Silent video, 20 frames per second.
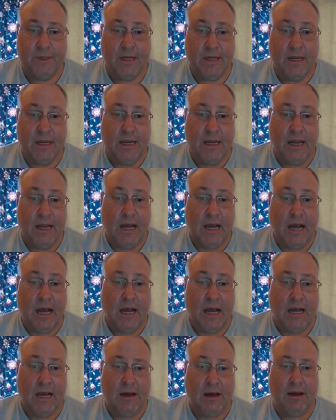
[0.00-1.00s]
Uh,
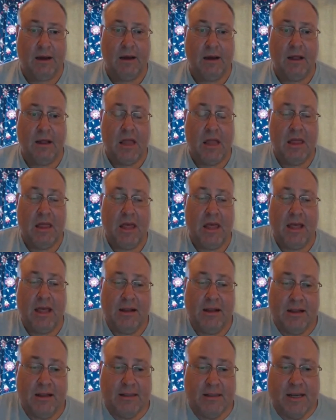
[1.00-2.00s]
they
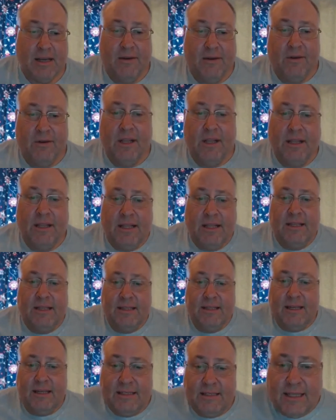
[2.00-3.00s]
discovered that these things
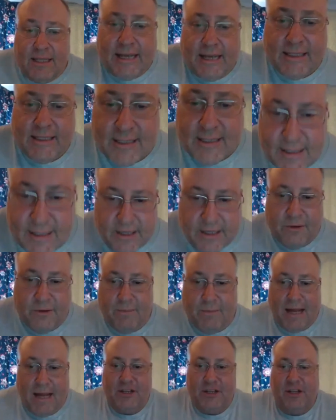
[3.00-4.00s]
like to steal magic
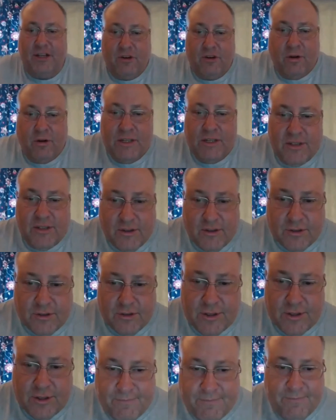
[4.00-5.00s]
crystals.
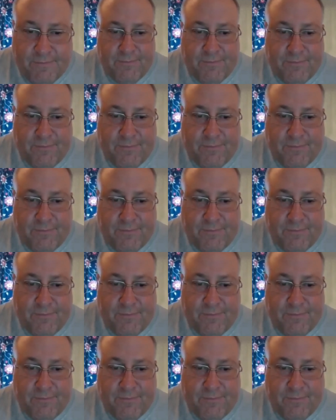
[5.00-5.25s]
Hmm.